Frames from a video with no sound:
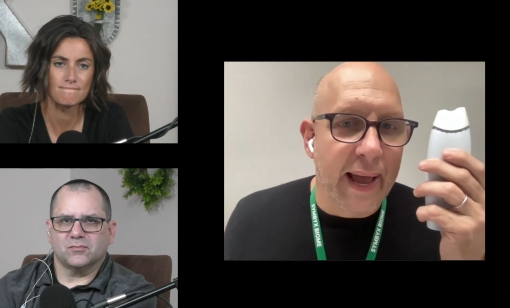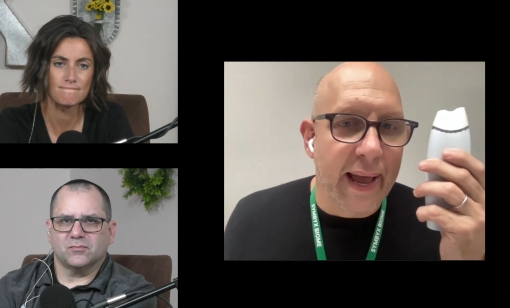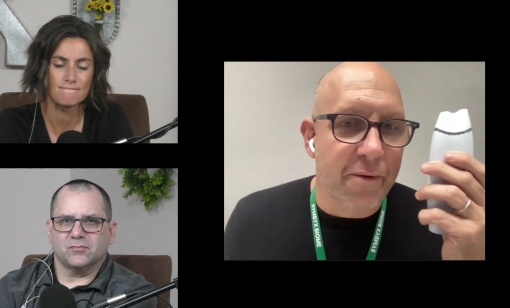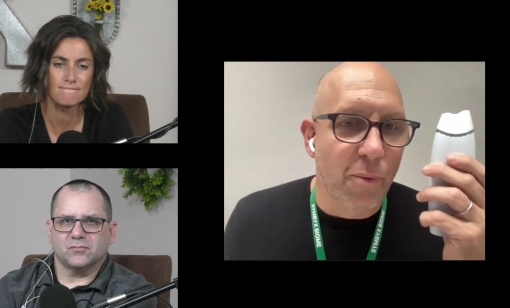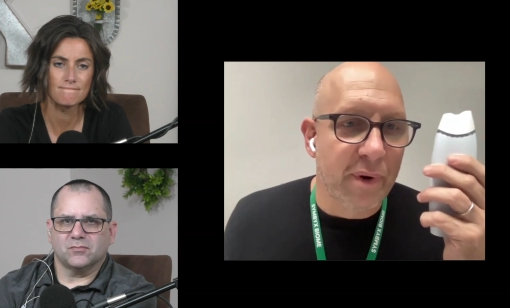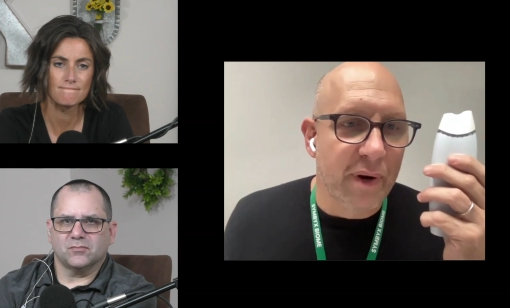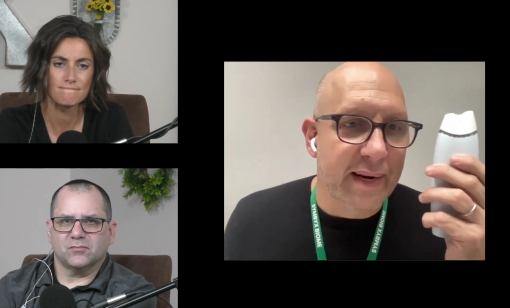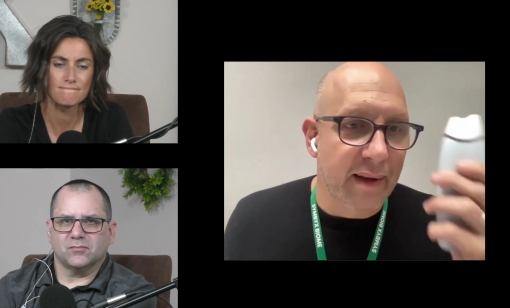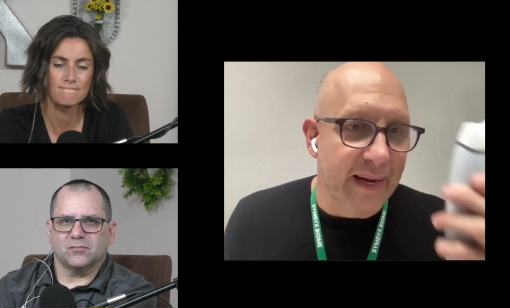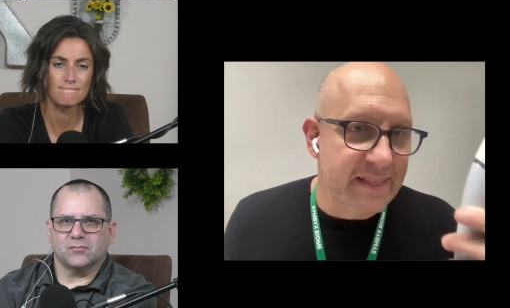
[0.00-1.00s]
Speaker 1: a,
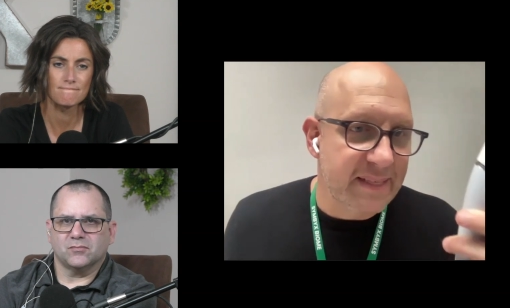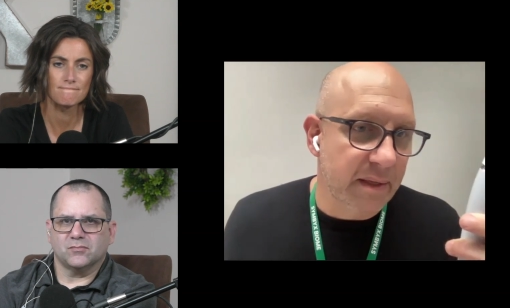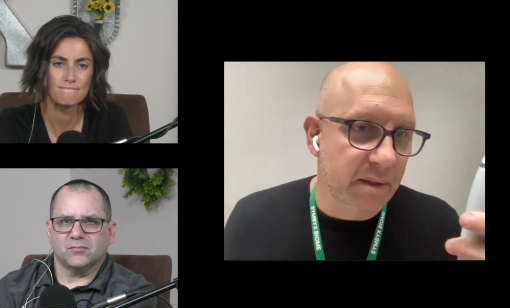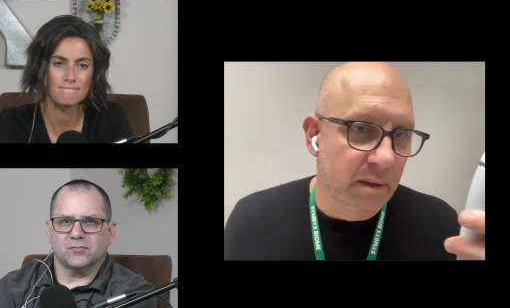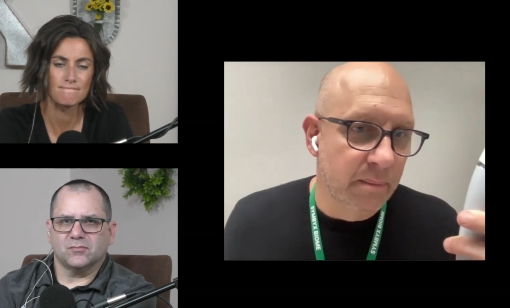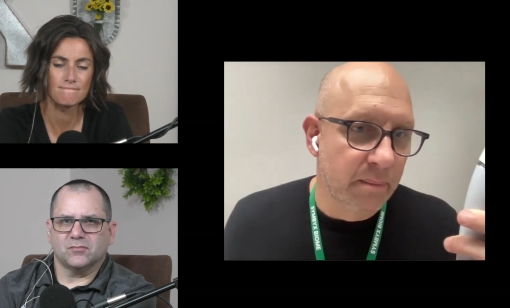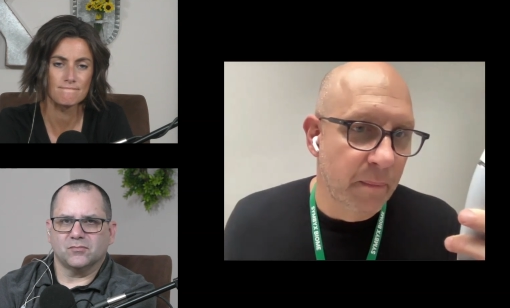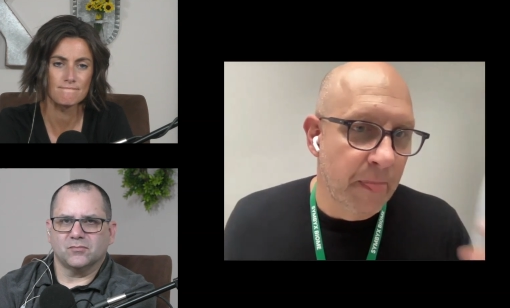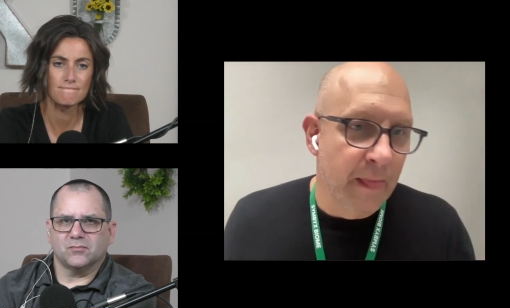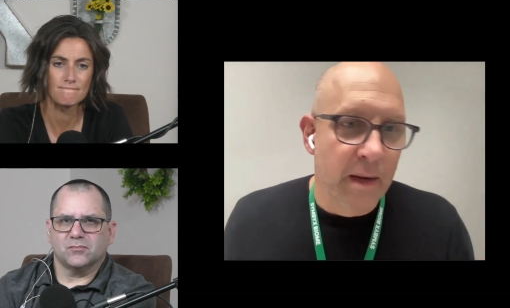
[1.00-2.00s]
a light signal.
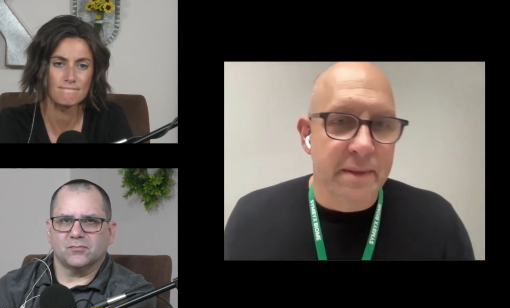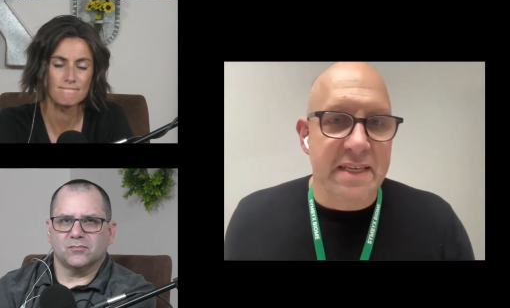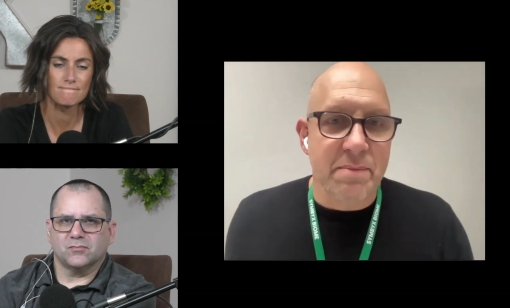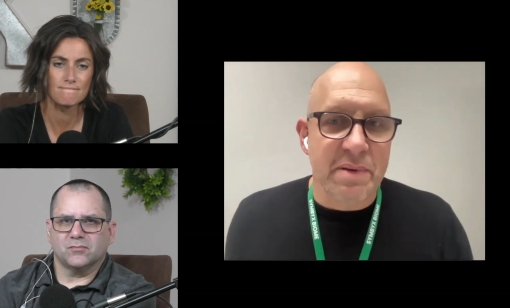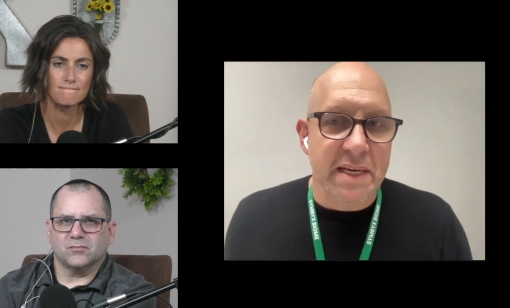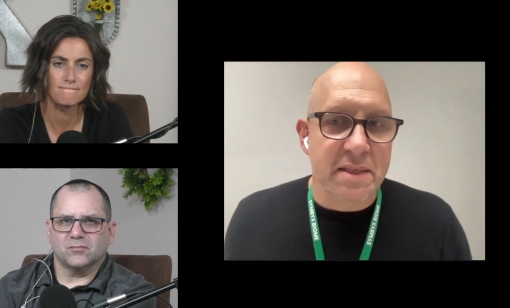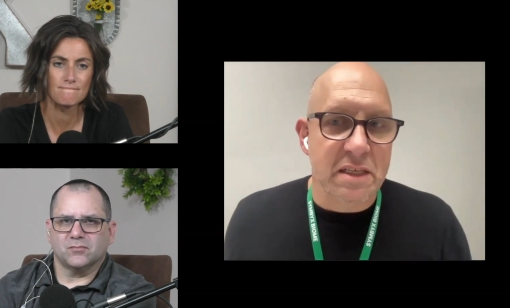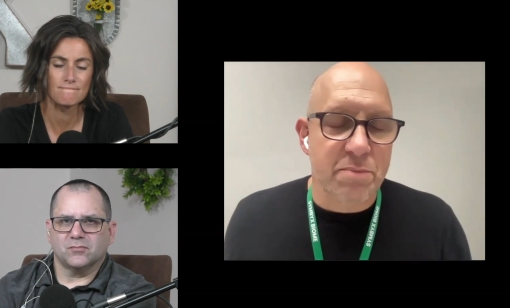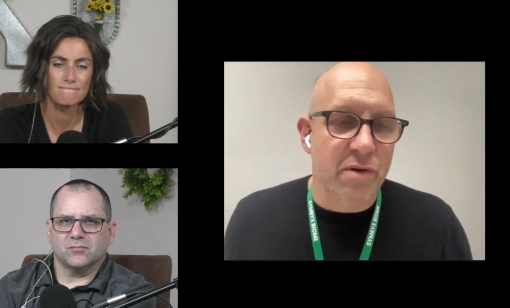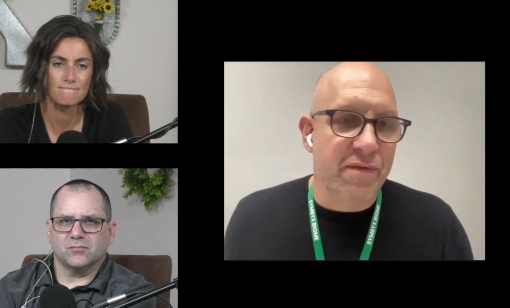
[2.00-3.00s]

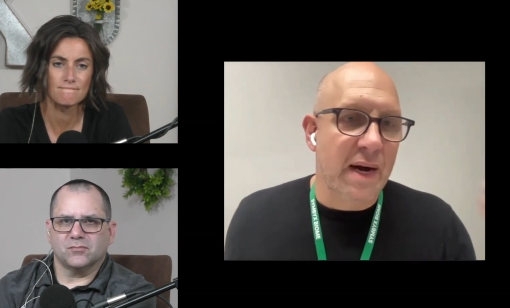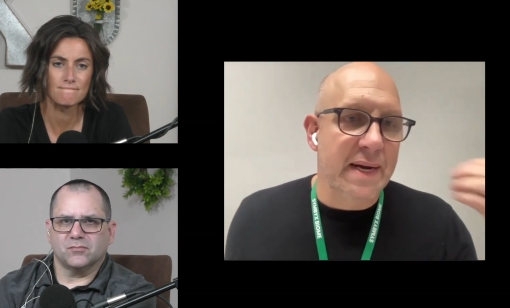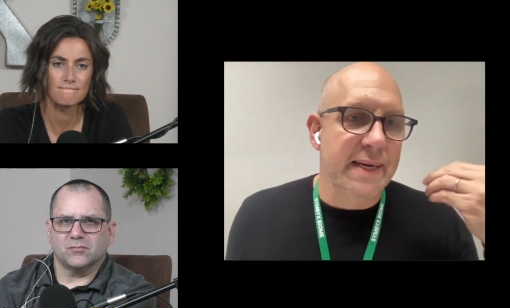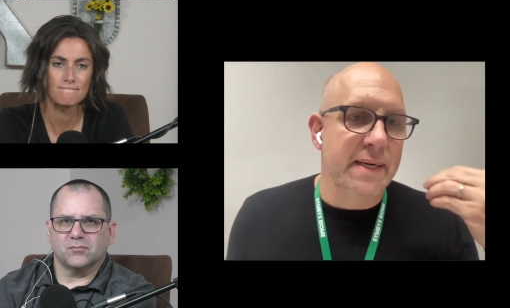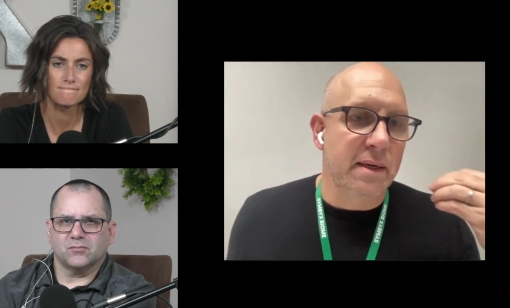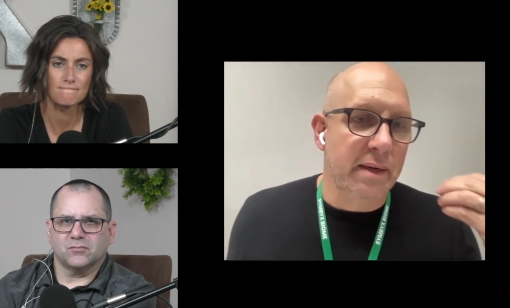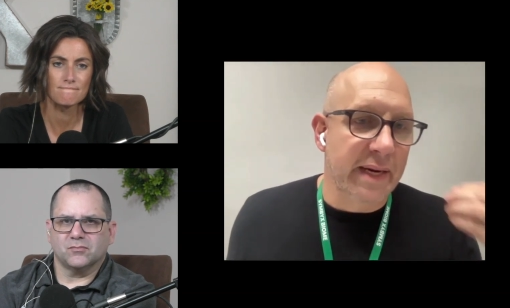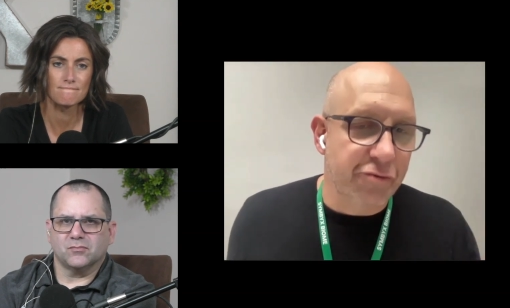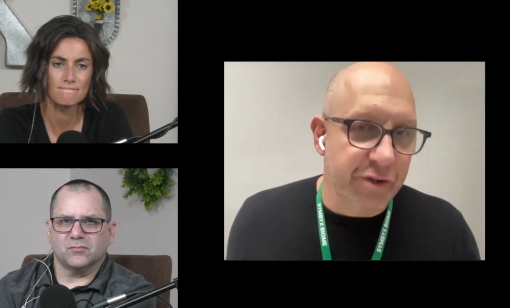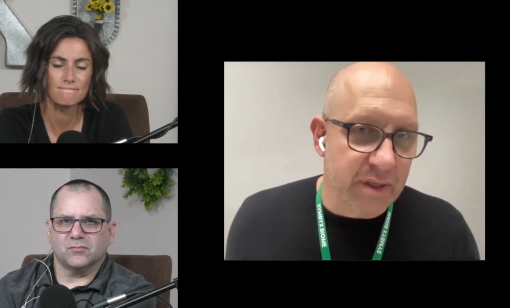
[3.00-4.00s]
DBS is providing an
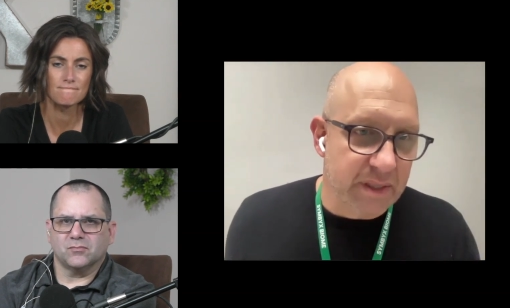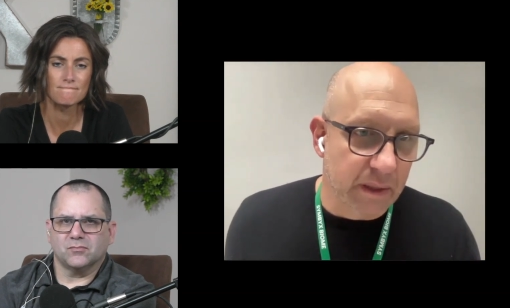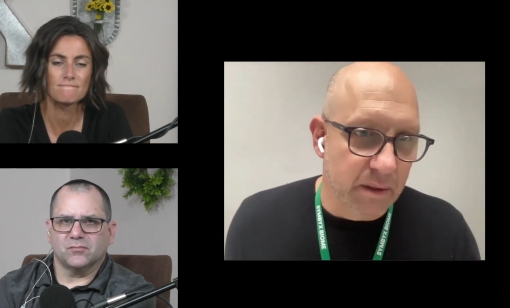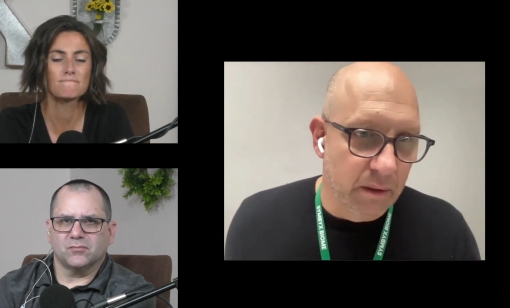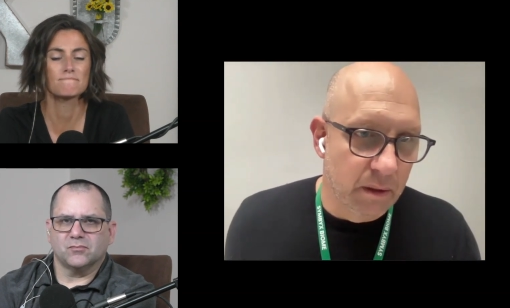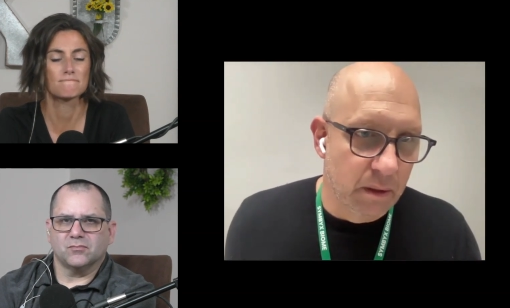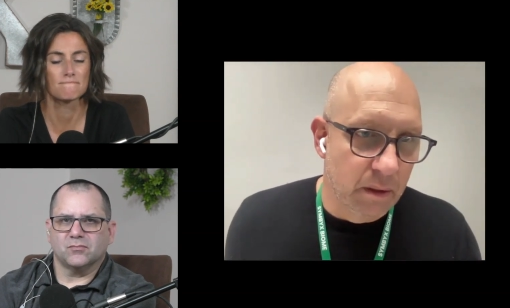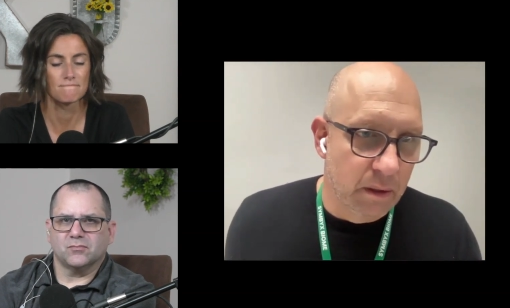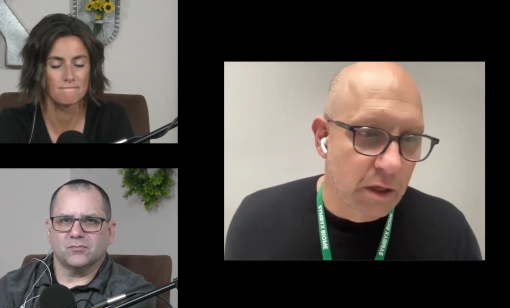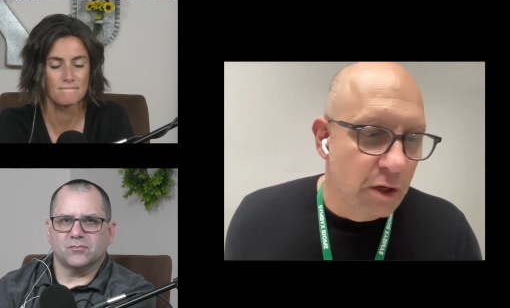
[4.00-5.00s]
electrical signal
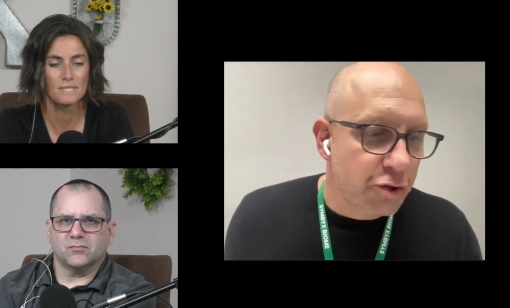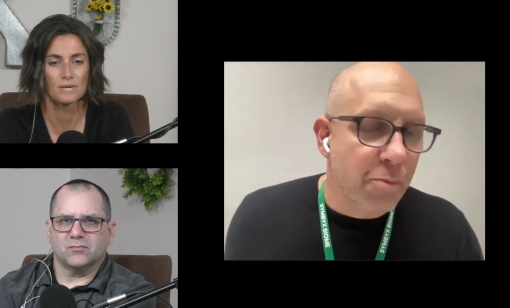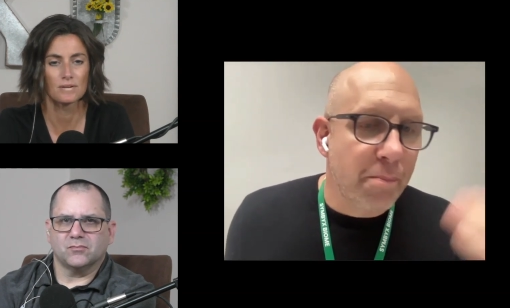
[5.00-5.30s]
mm.